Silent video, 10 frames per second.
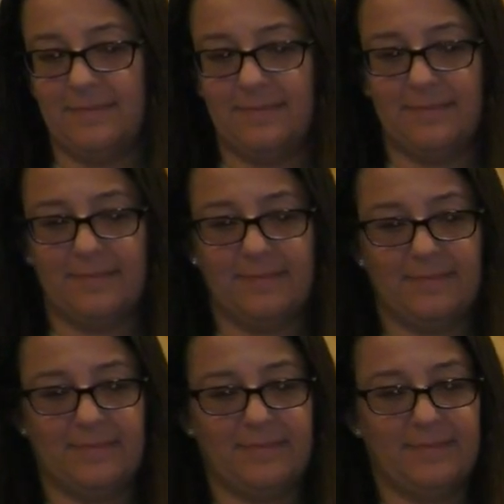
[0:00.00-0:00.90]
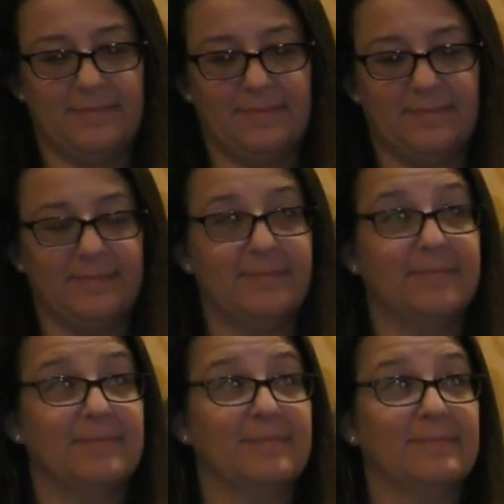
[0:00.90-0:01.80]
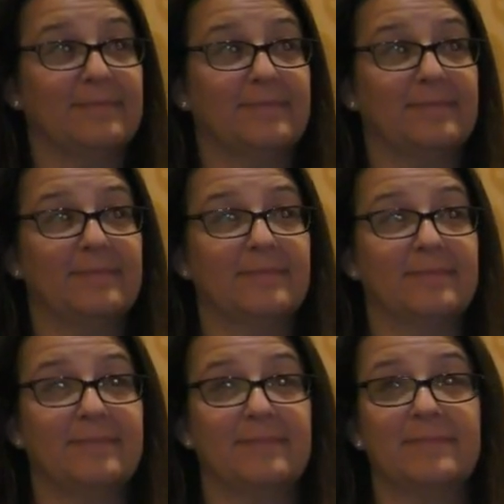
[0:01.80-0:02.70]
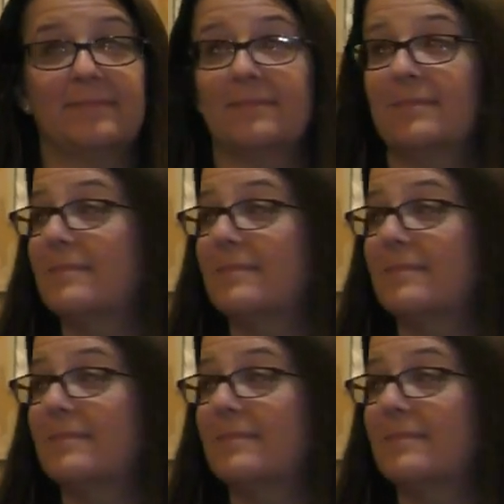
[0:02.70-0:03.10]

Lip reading: The person shown says nothing.